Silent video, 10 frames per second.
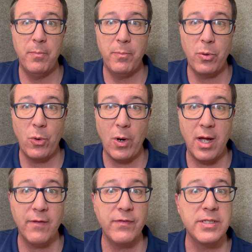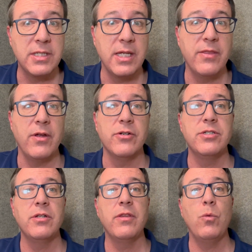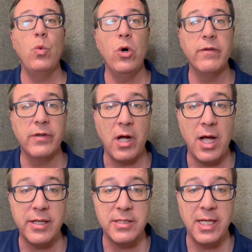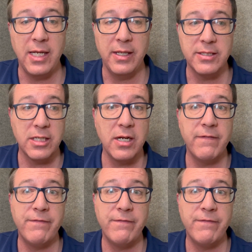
prophecy, there's still the word of God saying it's going to